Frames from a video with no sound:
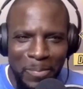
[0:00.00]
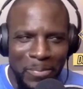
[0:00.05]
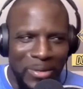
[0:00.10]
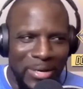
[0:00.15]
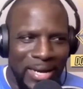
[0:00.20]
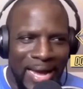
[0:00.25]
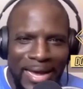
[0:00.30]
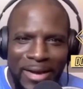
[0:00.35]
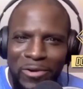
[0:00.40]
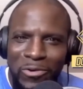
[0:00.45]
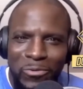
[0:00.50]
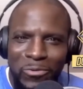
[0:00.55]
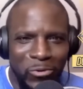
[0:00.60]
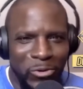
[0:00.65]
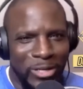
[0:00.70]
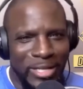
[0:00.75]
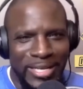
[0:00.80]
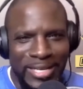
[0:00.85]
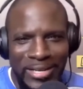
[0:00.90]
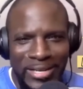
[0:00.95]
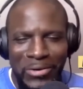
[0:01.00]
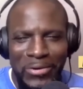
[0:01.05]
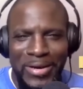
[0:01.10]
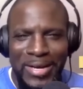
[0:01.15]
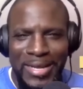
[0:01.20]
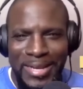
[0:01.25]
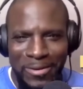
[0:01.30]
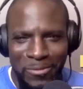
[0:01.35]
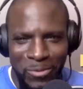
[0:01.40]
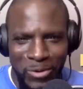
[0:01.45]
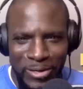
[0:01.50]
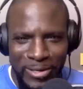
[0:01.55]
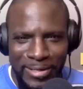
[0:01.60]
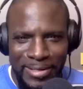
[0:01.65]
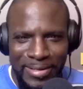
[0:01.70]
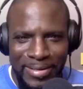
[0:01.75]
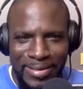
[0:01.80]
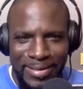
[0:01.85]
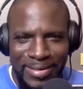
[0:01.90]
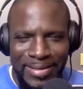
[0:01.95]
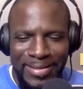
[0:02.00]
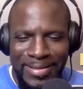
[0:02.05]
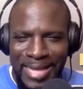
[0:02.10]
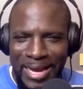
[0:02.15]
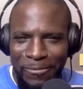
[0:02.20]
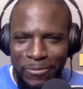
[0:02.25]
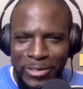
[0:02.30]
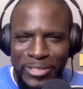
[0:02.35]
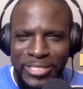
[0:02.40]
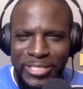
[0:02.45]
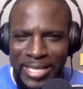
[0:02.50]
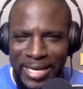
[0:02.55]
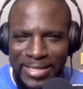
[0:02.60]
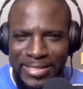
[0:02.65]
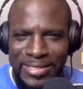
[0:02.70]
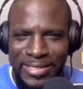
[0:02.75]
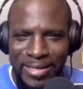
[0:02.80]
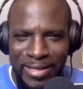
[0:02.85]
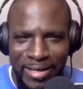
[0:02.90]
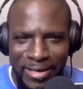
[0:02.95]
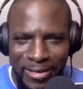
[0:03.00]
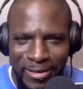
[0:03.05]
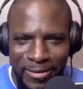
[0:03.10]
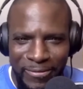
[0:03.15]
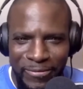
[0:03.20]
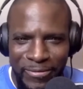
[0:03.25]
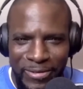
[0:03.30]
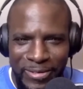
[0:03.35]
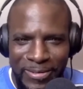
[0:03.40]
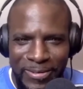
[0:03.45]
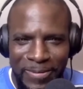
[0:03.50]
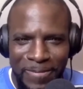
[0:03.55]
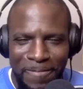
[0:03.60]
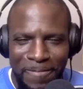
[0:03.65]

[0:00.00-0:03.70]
But I don't really know anyone that rejects love.